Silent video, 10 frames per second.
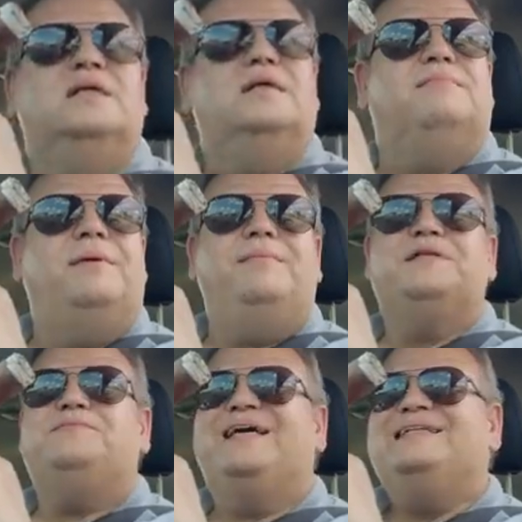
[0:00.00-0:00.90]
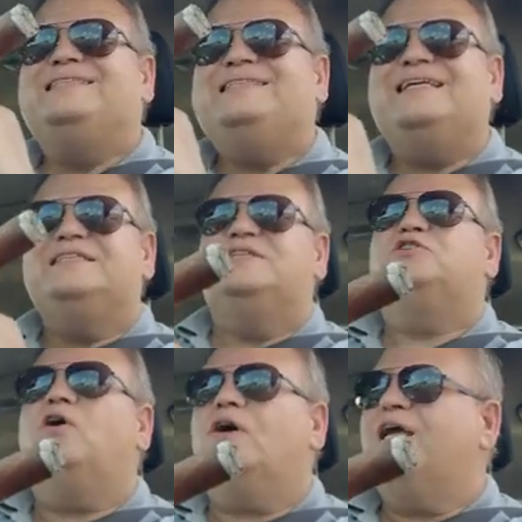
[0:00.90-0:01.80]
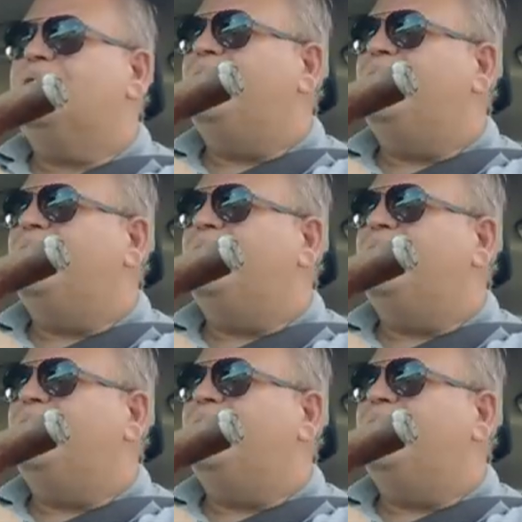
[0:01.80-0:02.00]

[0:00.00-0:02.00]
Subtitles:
Maybe it's my incessant talking about